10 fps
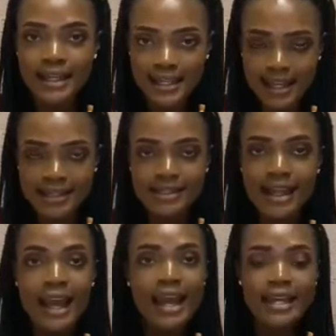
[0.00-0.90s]
Yes,
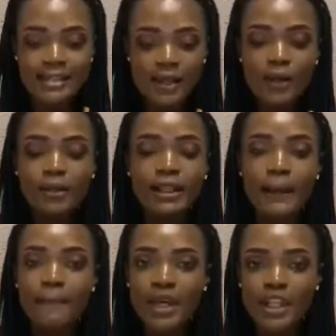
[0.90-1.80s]
it's called
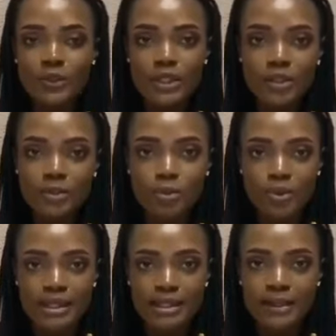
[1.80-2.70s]
a menstruation
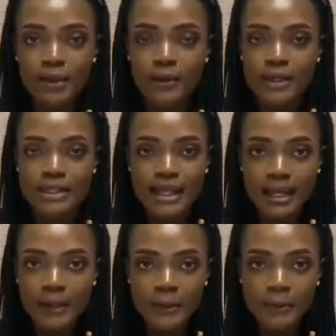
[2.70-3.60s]
bracelet or a
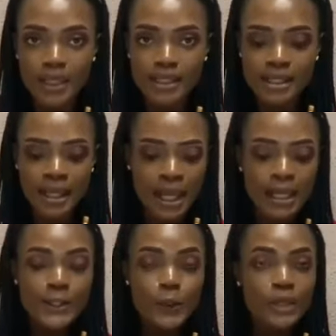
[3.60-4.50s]
cycle bead.
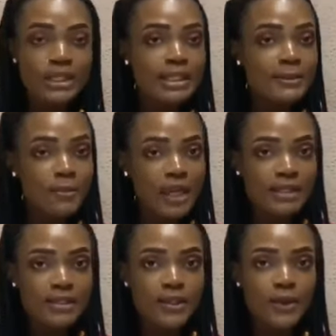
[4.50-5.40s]
So with this bead,
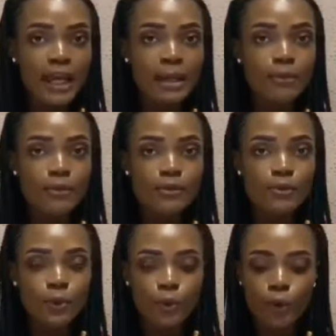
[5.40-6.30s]
you are able to
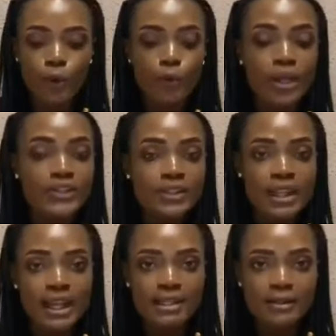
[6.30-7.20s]
know which
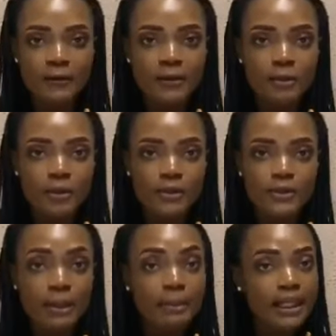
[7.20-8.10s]
days of the month
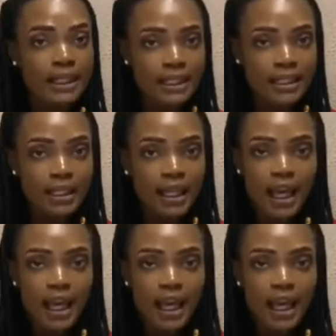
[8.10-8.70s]
you are bleeding,